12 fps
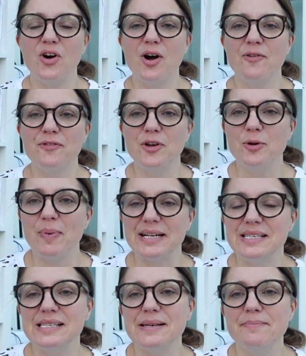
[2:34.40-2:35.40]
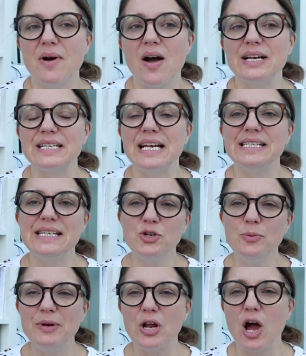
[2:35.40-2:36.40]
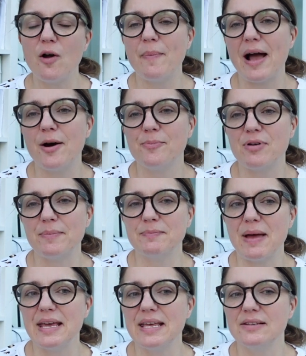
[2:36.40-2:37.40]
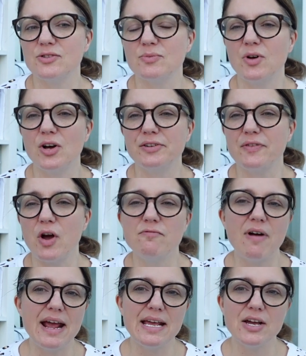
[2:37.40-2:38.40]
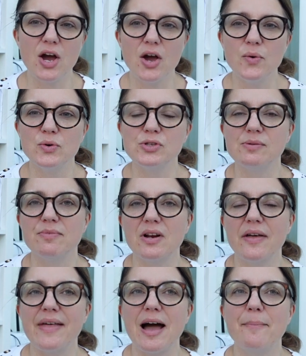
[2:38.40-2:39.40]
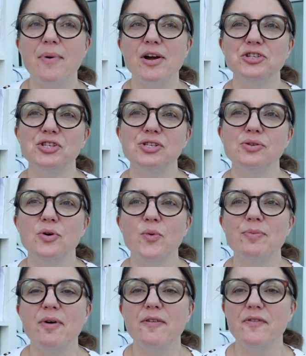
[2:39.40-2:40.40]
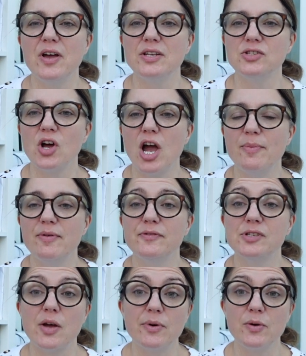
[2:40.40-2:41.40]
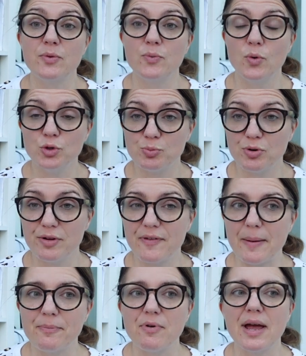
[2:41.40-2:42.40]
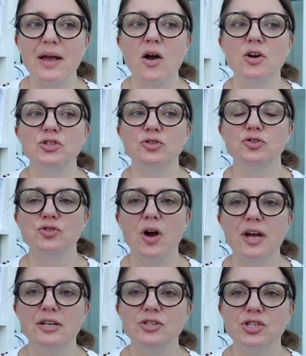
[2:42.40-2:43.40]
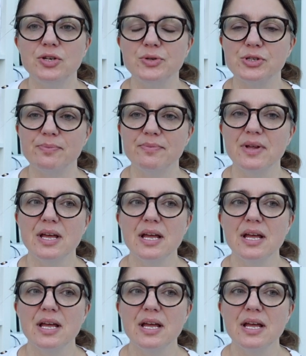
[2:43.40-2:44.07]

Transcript: got a few patterns in mind, and I did um and ah about perhaps making some kind of like raincoat or something like that, but I just thought with my first time of sewing with waterproof fabric, I should try and choose some